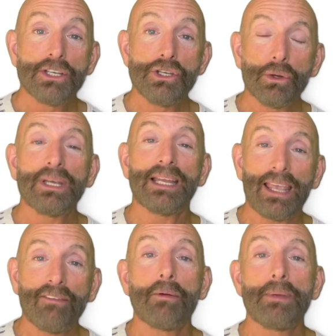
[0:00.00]
You can
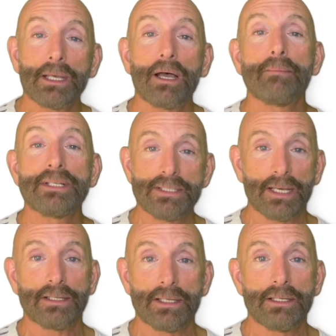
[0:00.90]
even become
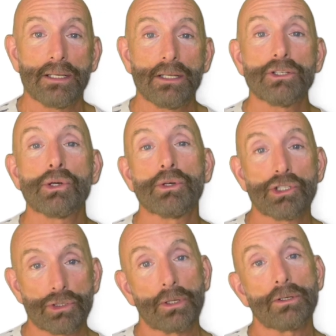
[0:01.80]
addicted to a
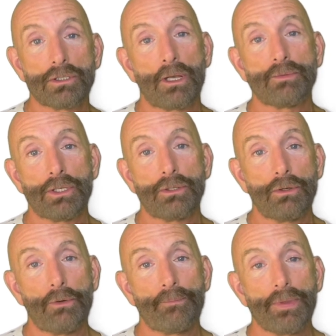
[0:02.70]
sugar substitute.